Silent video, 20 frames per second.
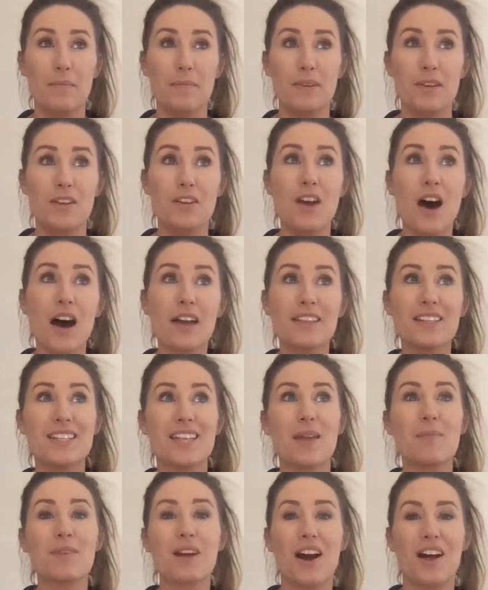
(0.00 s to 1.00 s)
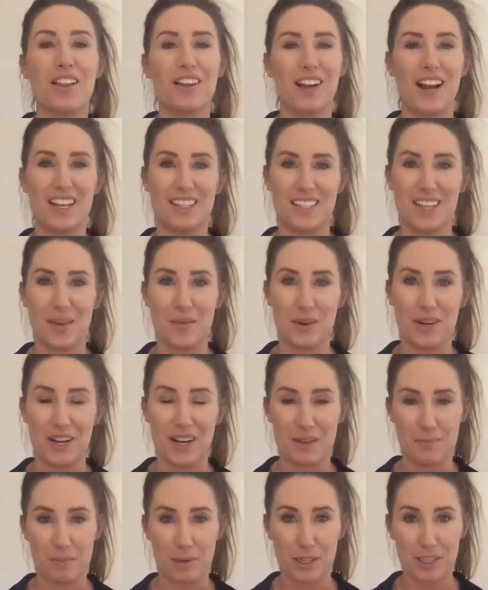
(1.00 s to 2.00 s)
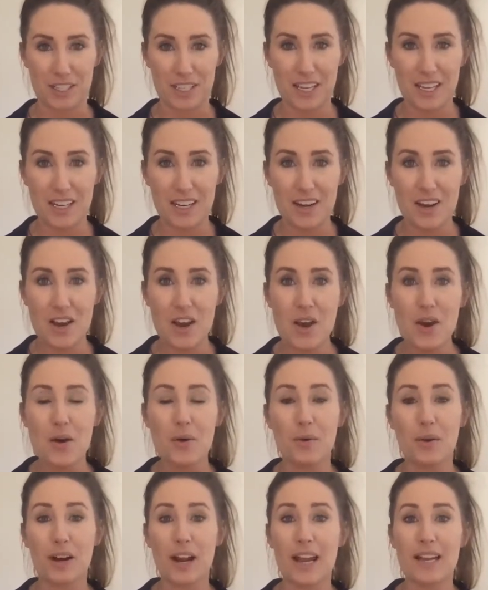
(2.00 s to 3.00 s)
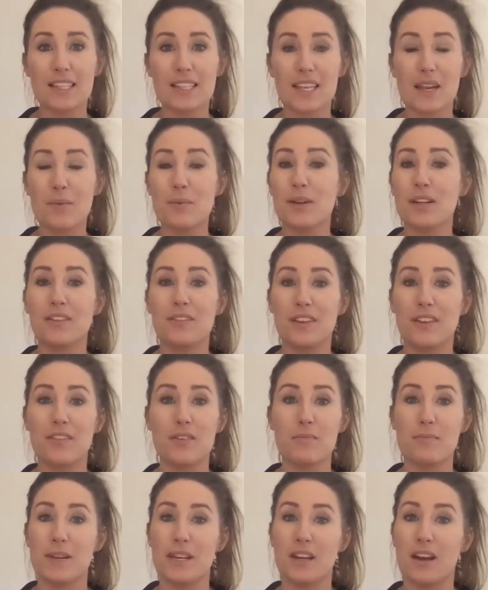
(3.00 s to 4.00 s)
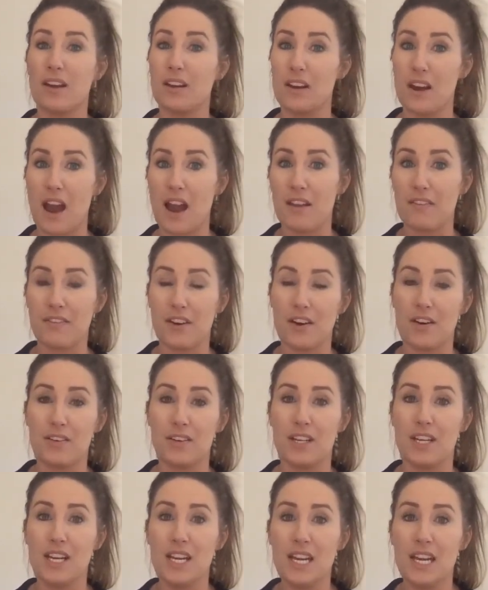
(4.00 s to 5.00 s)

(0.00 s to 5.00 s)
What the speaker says: not the same color as they were in person or as they would have even been on an iPhone.